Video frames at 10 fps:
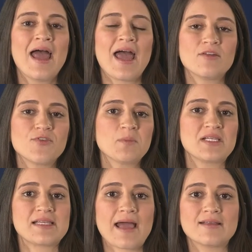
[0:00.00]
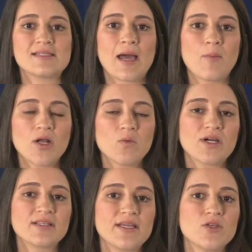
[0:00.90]
and from the second time
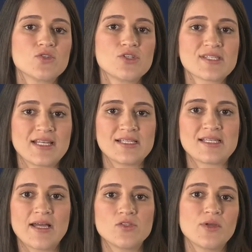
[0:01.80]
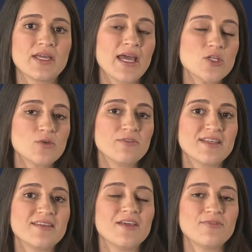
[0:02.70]
onward, the users can decide to engage with
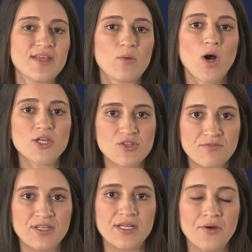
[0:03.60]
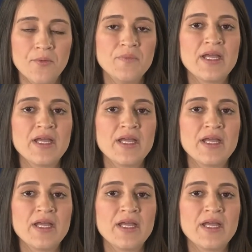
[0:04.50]
it if they watch a video.